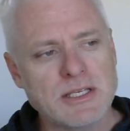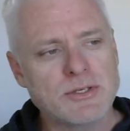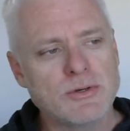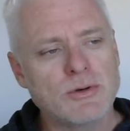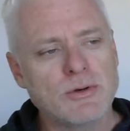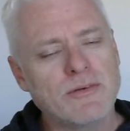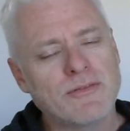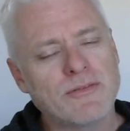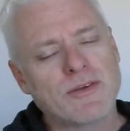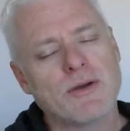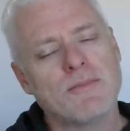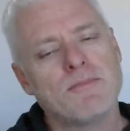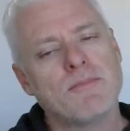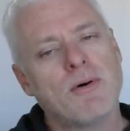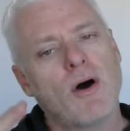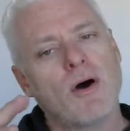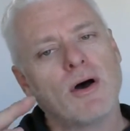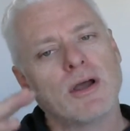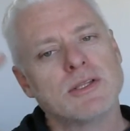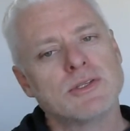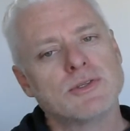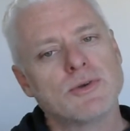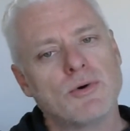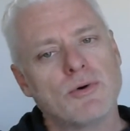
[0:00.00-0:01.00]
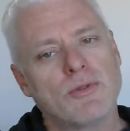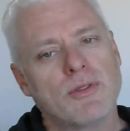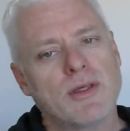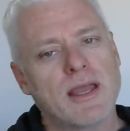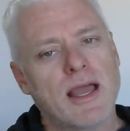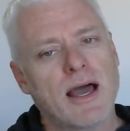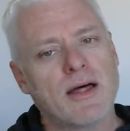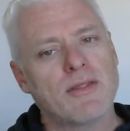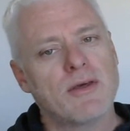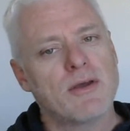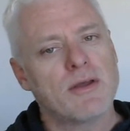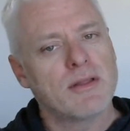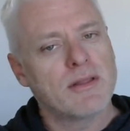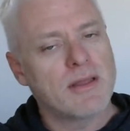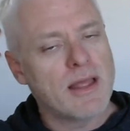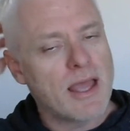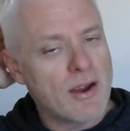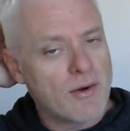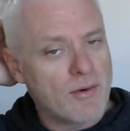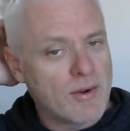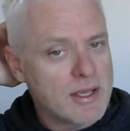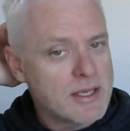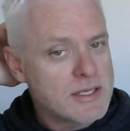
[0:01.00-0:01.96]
this sort of combines all the other